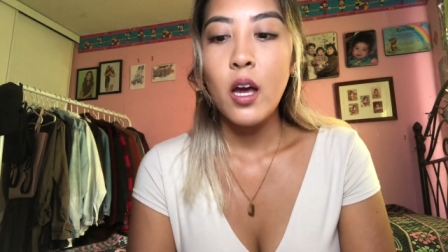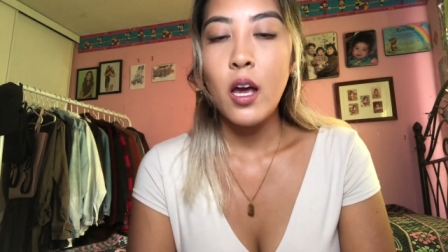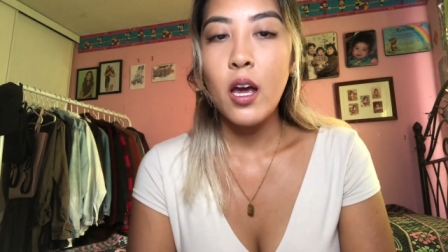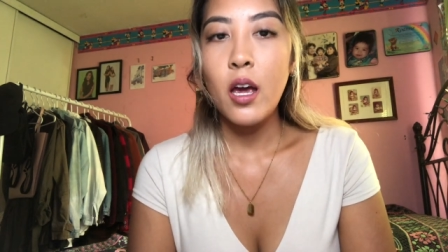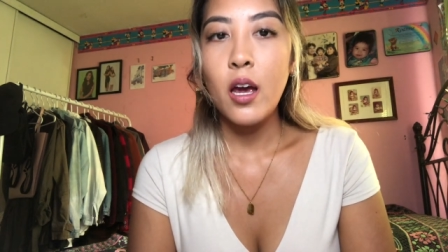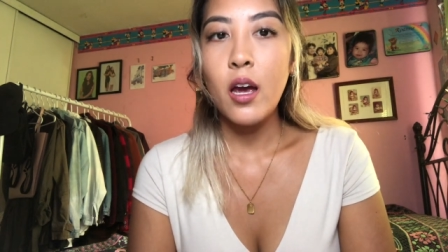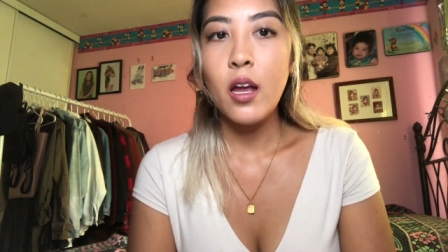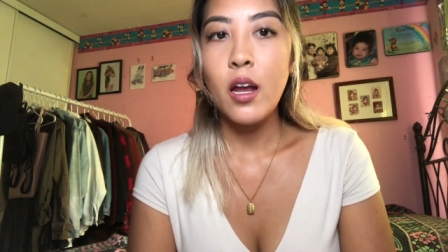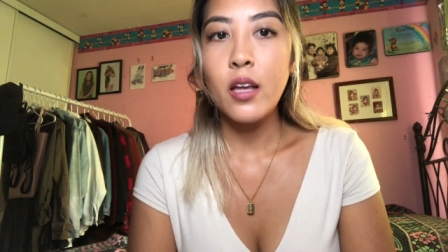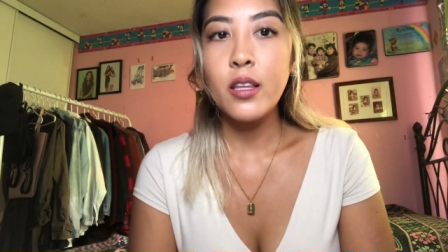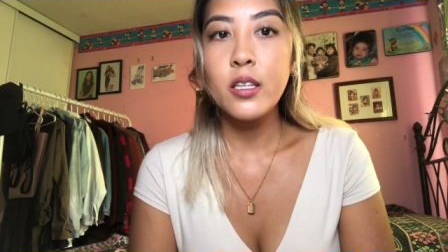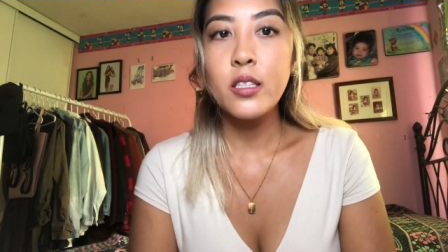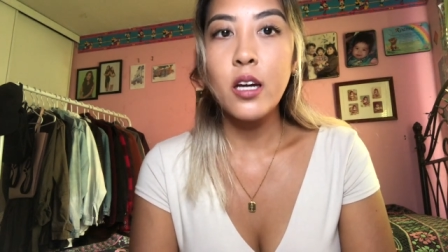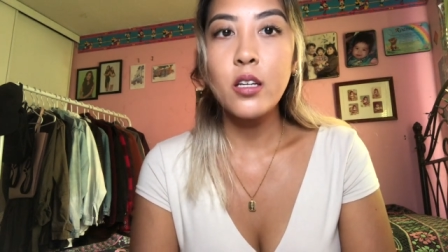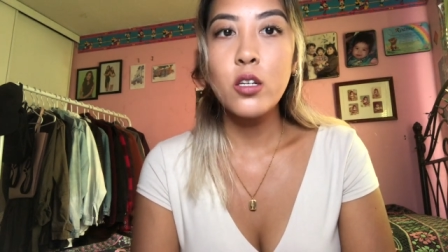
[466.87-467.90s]
and I
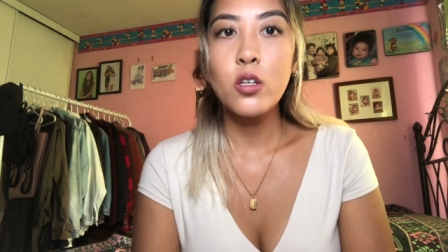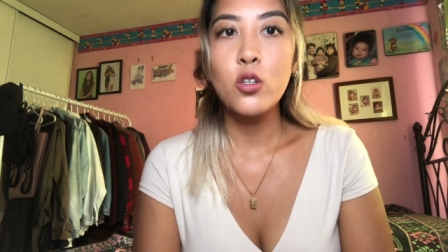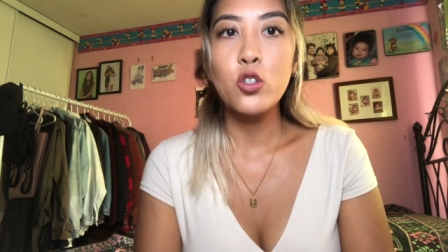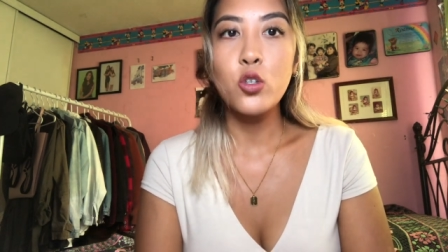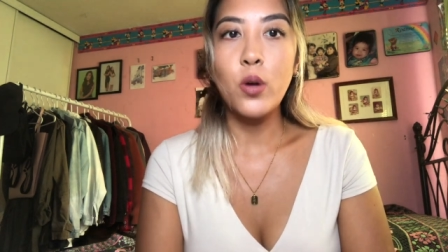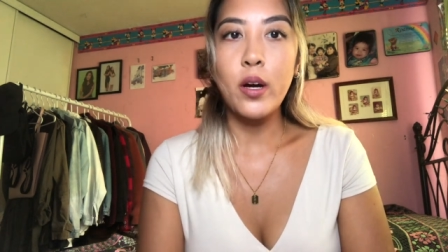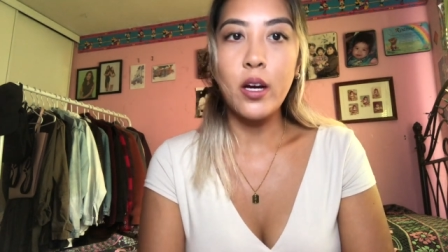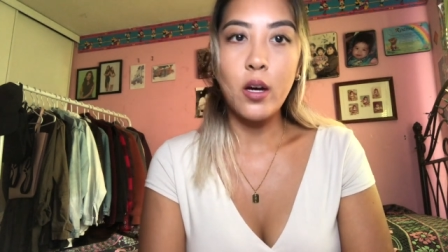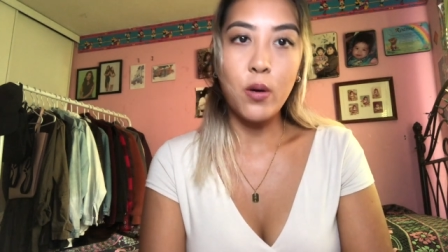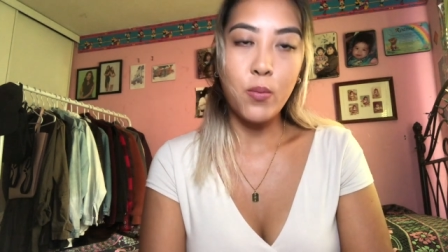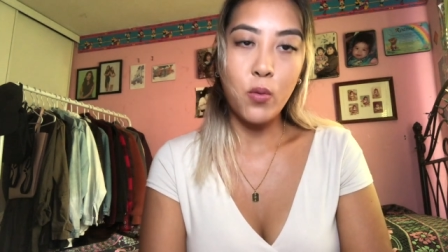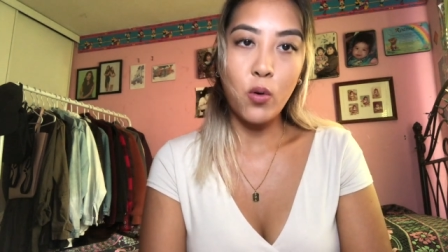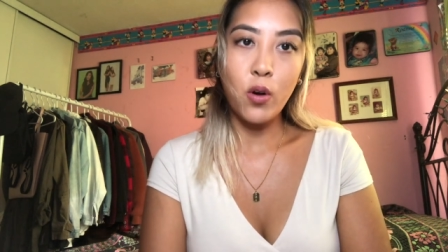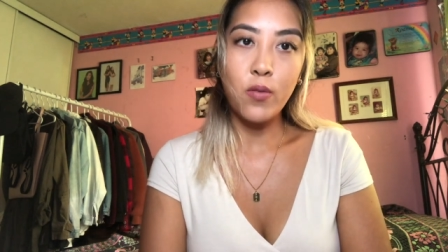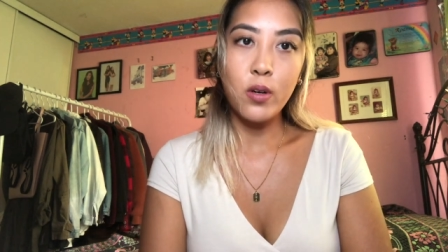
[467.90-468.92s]
decided to try out
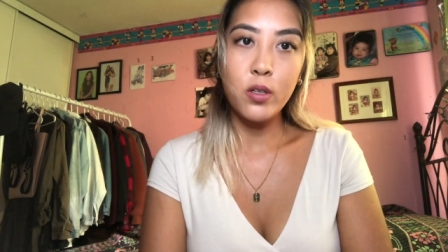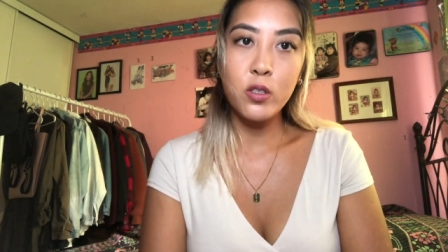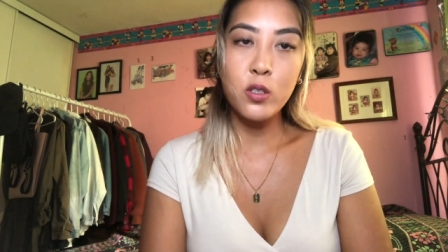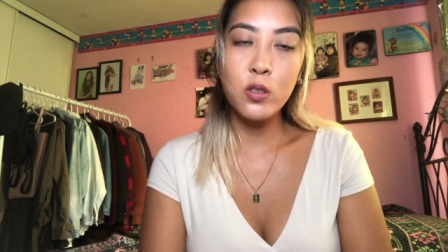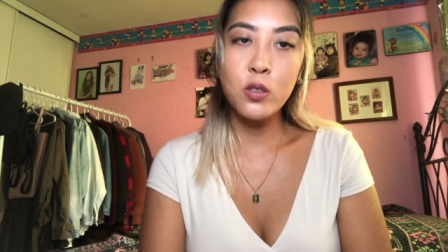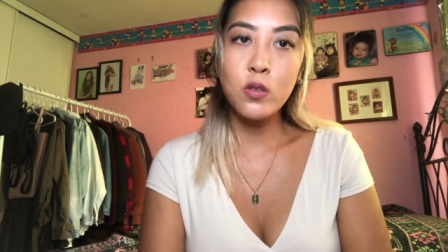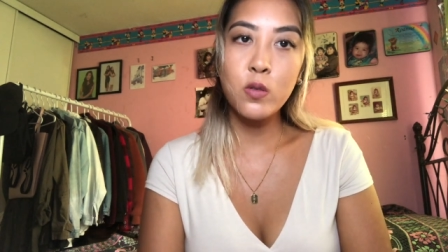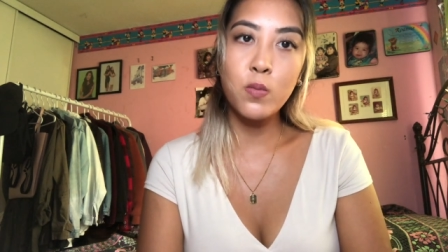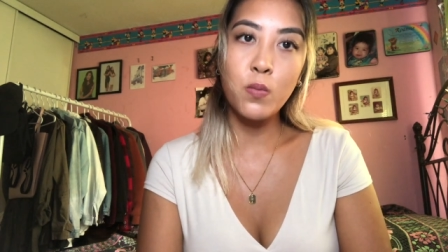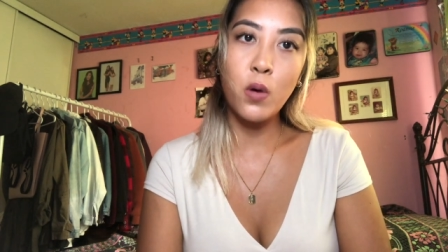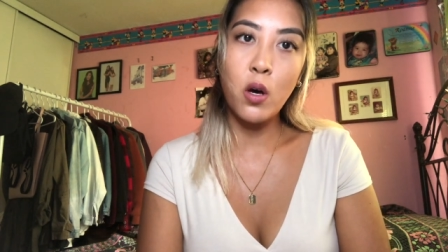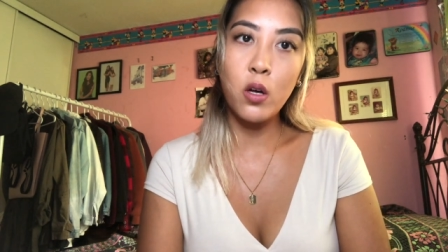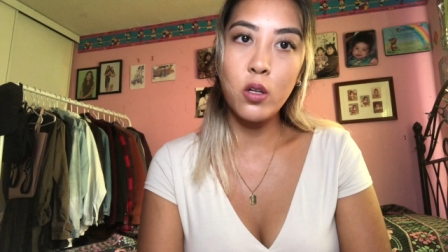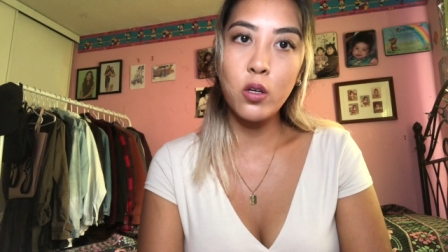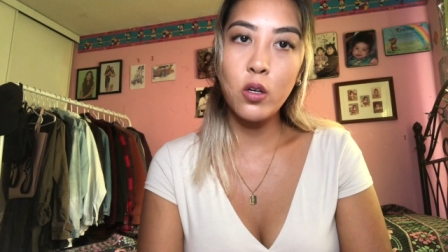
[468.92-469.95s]
more of a
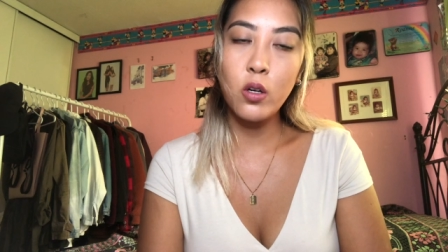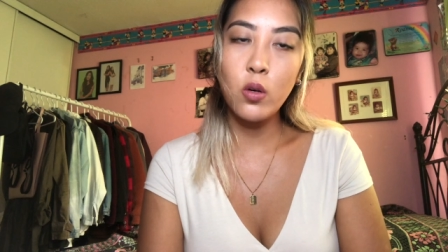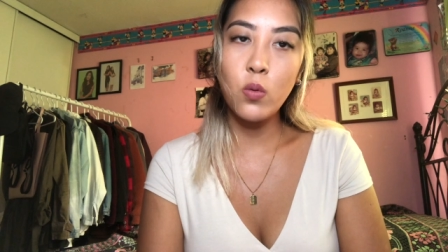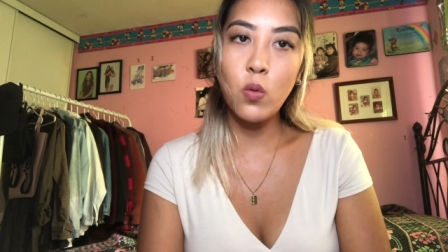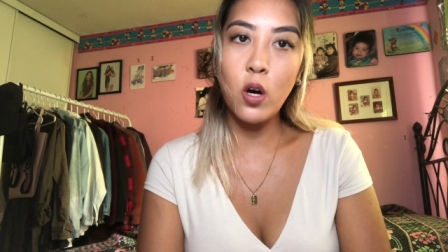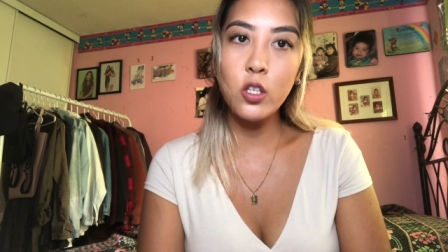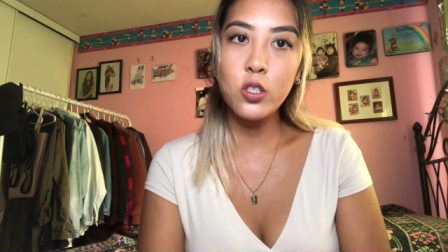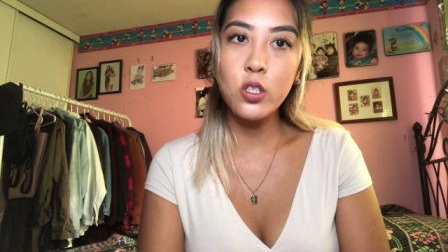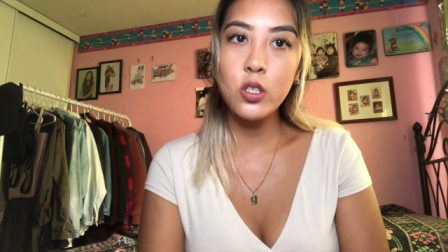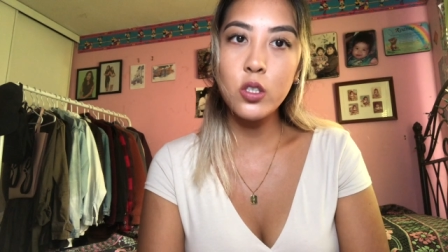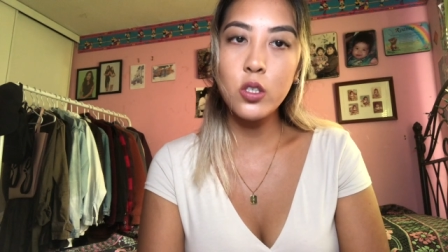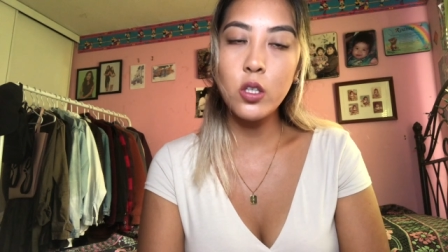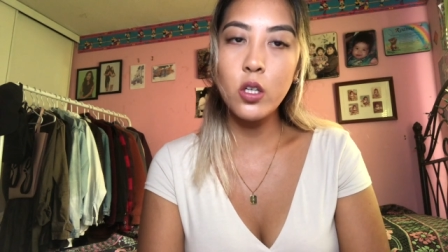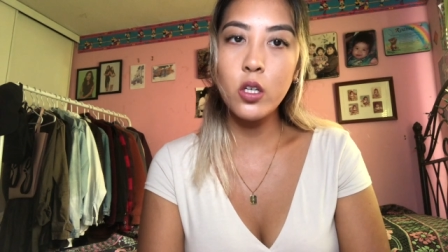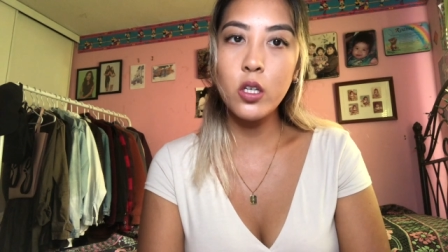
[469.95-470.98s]
smaller
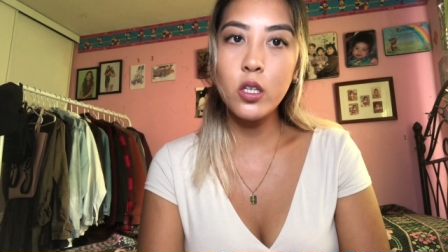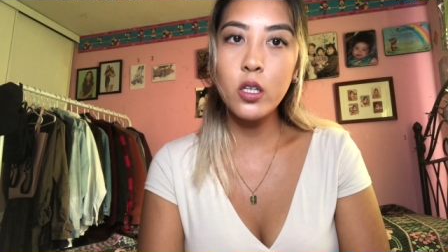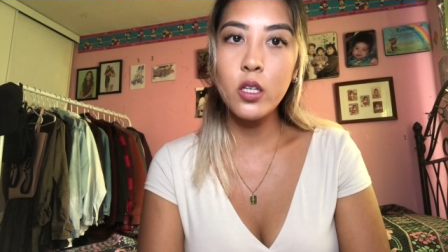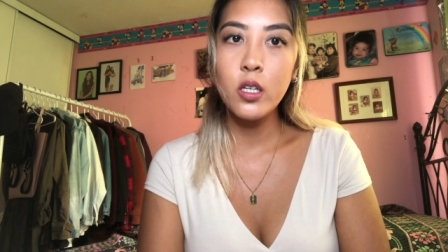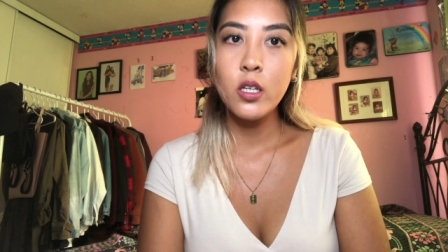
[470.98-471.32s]
watches look